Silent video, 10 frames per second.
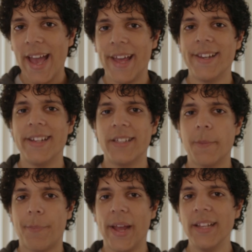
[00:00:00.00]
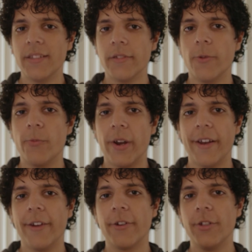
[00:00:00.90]
And it depends on whether
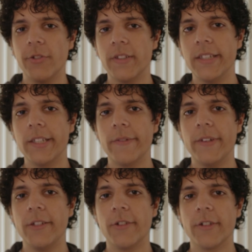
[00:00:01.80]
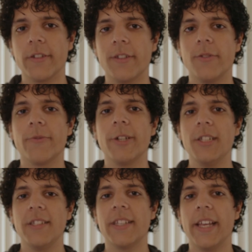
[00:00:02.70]
you're using these features to
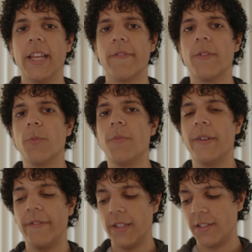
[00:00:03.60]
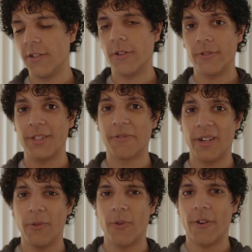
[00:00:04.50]
really say if this dongle is
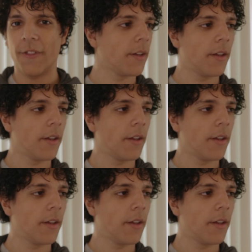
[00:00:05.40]
really worth.